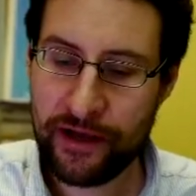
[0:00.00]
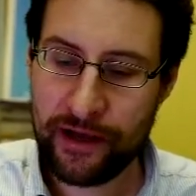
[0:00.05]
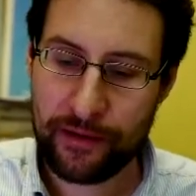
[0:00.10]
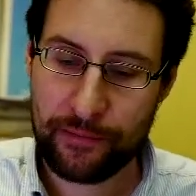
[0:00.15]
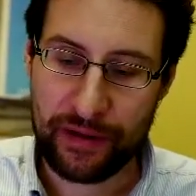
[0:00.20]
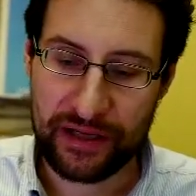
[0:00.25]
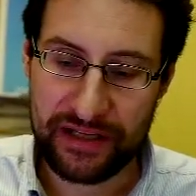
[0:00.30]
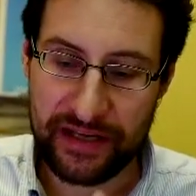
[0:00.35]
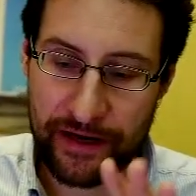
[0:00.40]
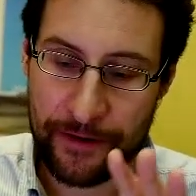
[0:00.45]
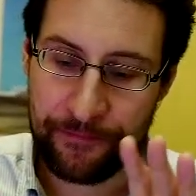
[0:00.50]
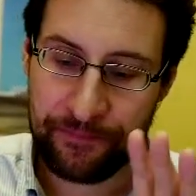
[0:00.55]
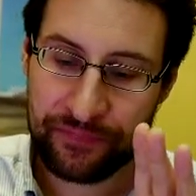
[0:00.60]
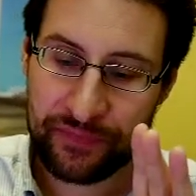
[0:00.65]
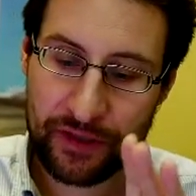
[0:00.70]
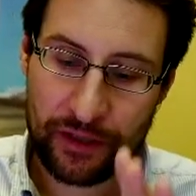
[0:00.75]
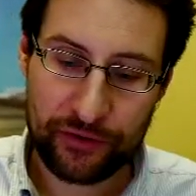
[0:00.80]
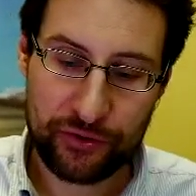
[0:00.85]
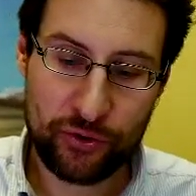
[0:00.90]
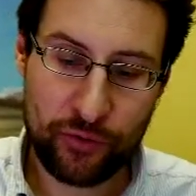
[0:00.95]
But yeah,
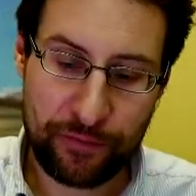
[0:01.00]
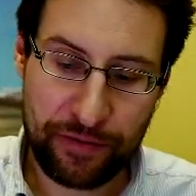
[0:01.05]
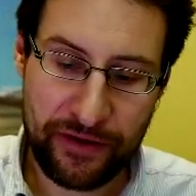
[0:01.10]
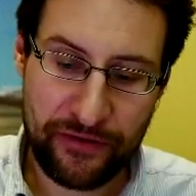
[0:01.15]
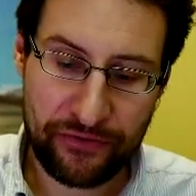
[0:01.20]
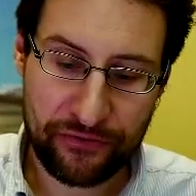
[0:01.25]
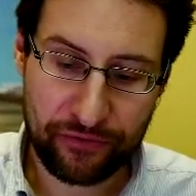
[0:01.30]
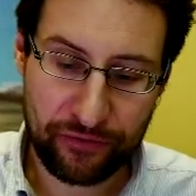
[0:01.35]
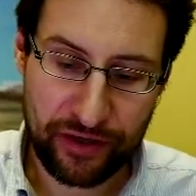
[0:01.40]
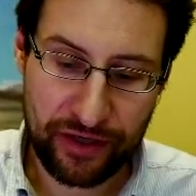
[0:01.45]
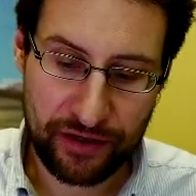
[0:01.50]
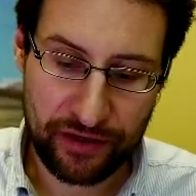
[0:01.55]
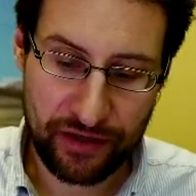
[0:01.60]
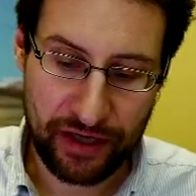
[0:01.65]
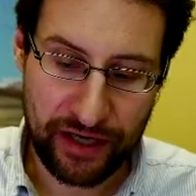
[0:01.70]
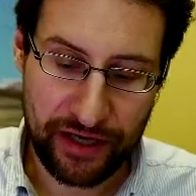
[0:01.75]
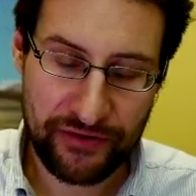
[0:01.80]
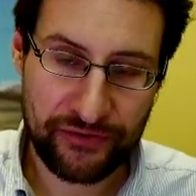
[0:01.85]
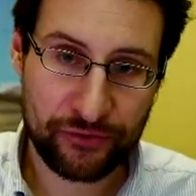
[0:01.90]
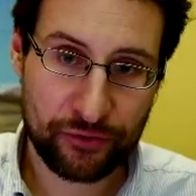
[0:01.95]
new P3
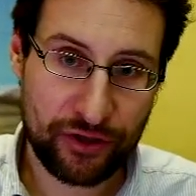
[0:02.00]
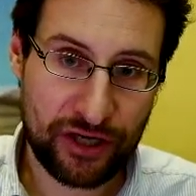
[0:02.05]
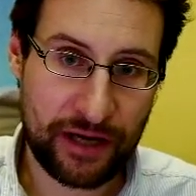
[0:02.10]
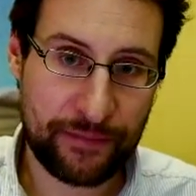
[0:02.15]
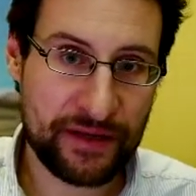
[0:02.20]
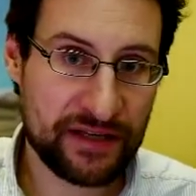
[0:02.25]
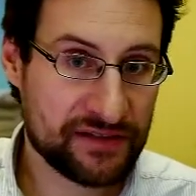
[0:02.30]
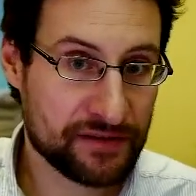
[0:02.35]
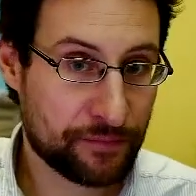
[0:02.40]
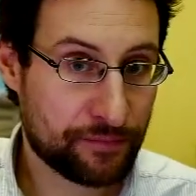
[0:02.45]
ISO coming. The